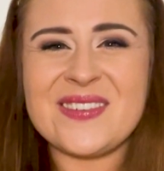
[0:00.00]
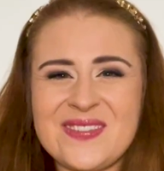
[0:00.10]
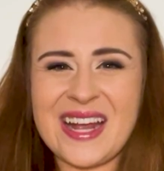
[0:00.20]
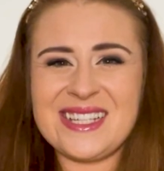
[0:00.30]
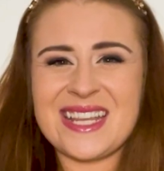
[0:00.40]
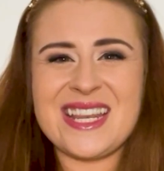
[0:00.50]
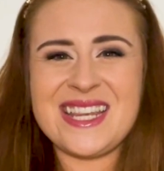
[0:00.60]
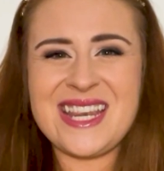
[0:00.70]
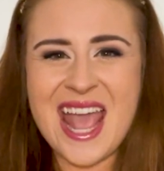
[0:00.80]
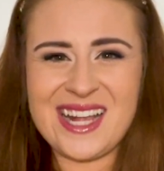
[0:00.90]
Right,
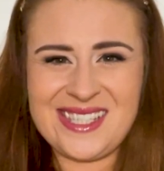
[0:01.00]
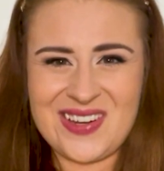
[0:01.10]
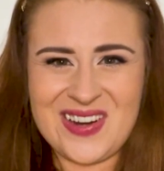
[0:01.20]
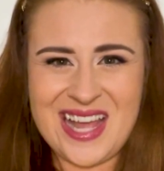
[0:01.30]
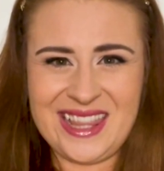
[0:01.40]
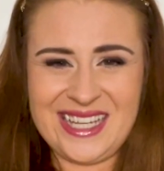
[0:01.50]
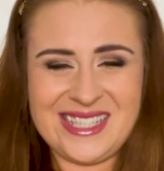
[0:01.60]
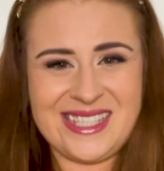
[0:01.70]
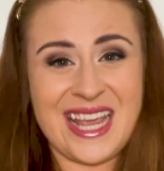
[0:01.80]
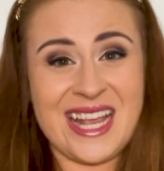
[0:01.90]
next on our
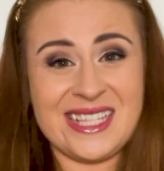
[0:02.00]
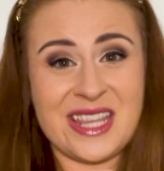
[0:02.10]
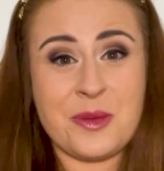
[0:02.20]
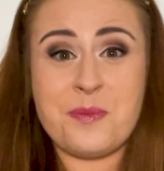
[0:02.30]
list is the